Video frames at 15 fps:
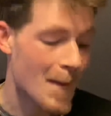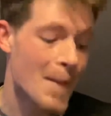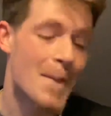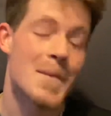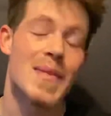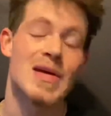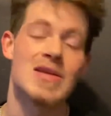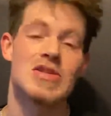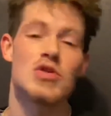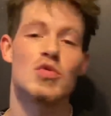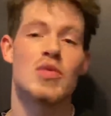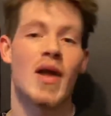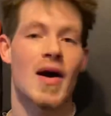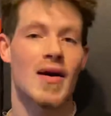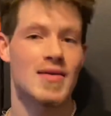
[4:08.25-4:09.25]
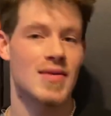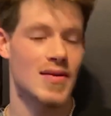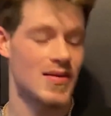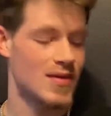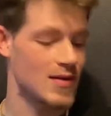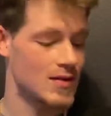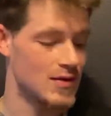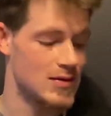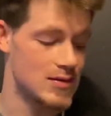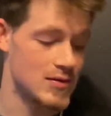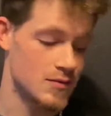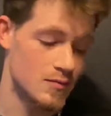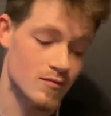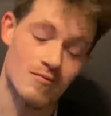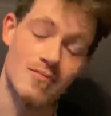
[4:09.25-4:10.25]
Make sure you locked in, because
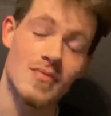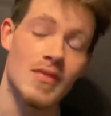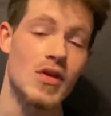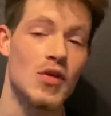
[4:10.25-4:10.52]
you